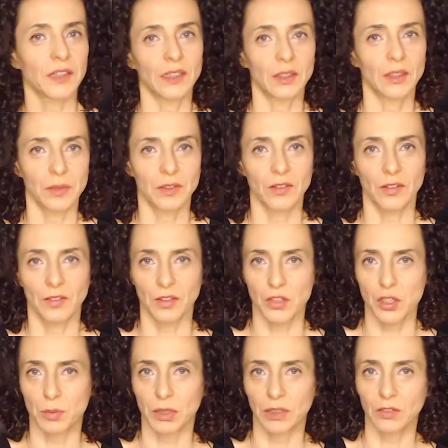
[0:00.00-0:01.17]
element that she
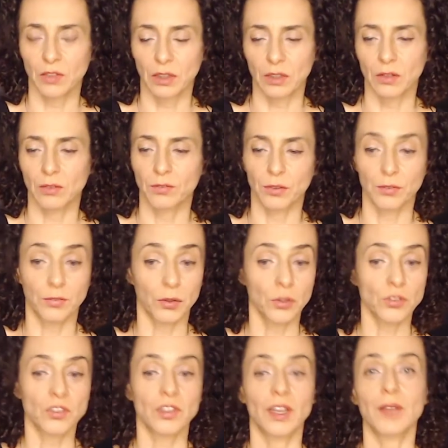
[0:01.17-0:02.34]
brings in for the
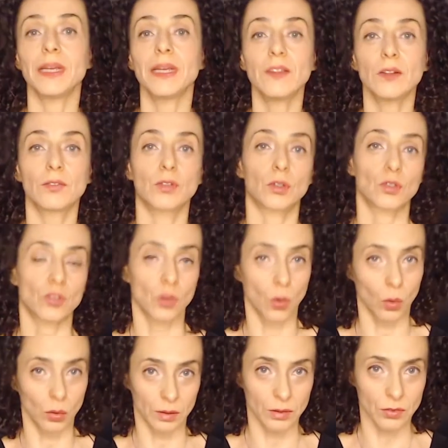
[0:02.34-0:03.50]
first time in the first
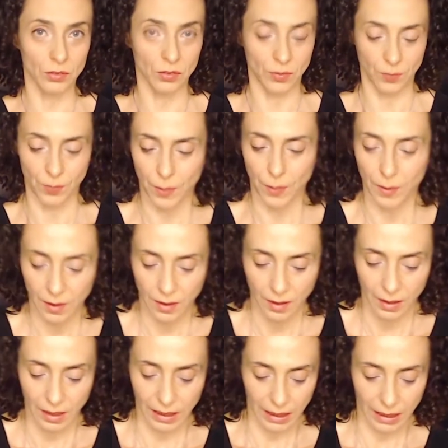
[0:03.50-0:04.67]
chorus,
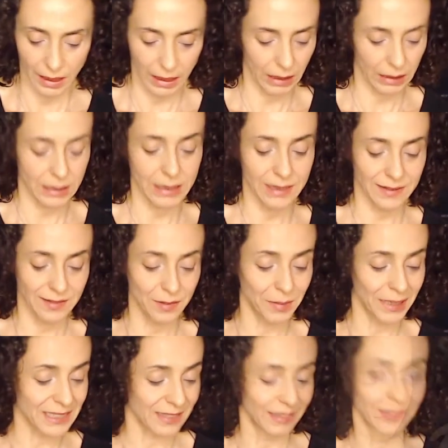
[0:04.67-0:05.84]
and it's the
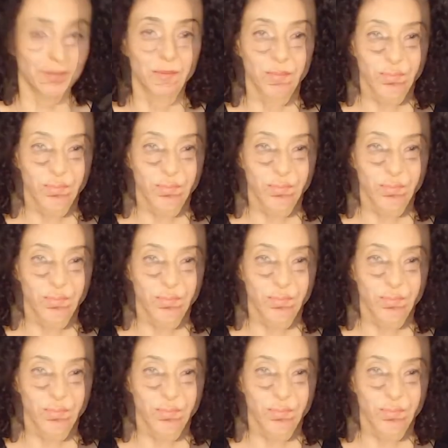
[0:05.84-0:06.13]
bass line.